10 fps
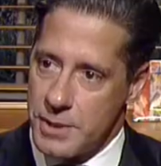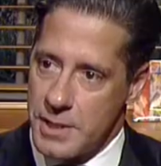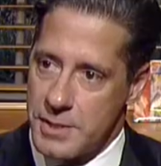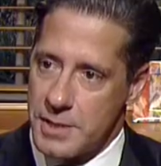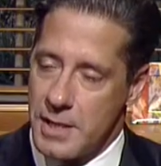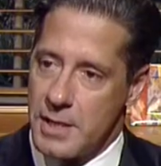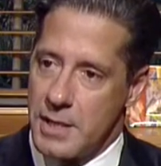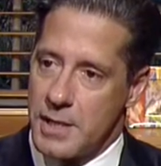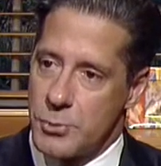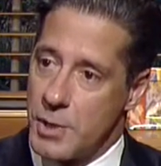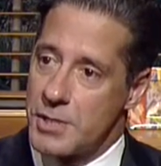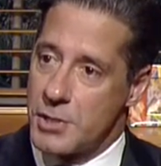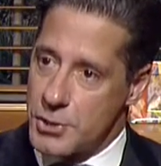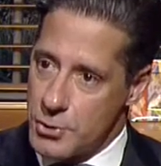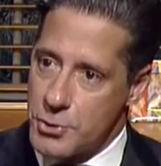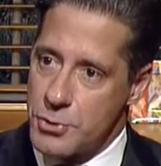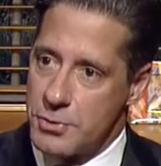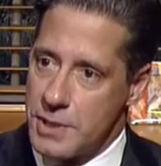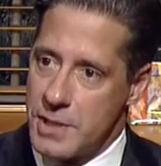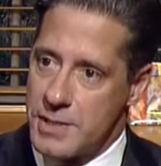needs as well as the social
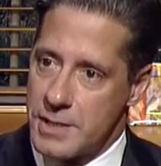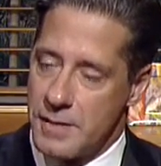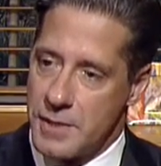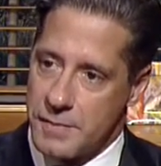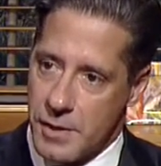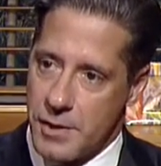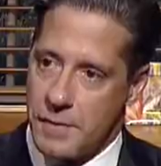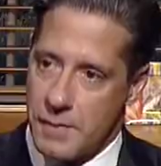needs of these very